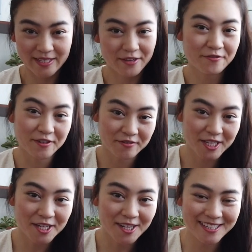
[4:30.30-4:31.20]
like
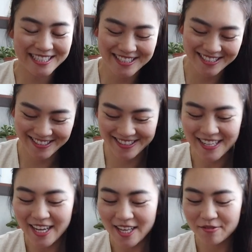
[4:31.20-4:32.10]
$50.
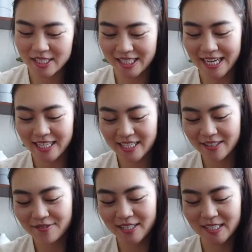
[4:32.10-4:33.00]
Which I
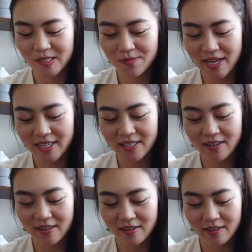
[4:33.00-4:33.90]
didn't want to spend
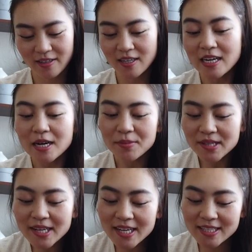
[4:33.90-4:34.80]
on a
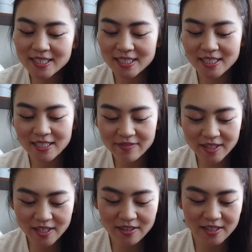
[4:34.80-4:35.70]
plant,
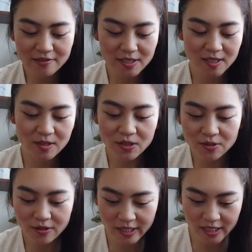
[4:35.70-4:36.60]
even though it was
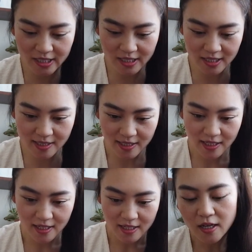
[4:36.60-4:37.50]
gorgeous.
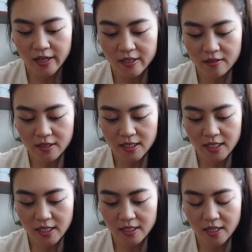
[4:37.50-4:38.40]
I don't
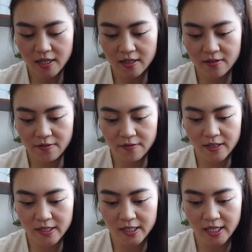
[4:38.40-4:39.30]
see a ton of
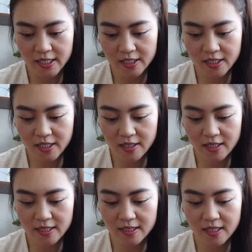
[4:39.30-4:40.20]
variegation in
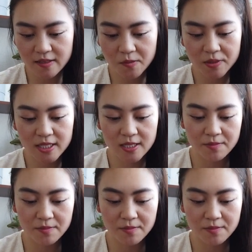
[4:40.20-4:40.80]
these leaves, but